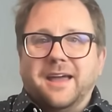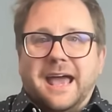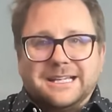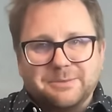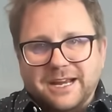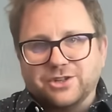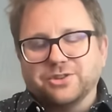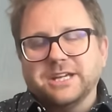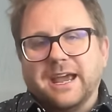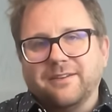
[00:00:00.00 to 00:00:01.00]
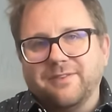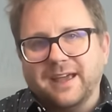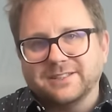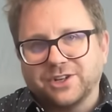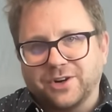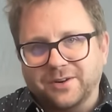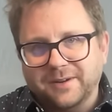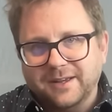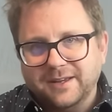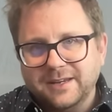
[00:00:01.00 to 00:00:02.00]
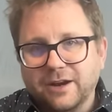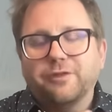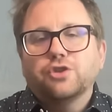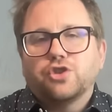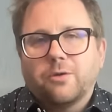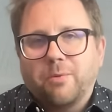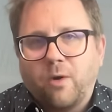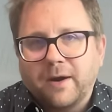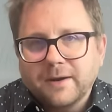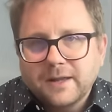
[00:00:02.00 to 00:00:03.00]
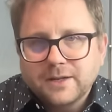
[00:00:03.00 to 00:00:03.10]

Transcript: Exponential Tech Investor, Near Future Report,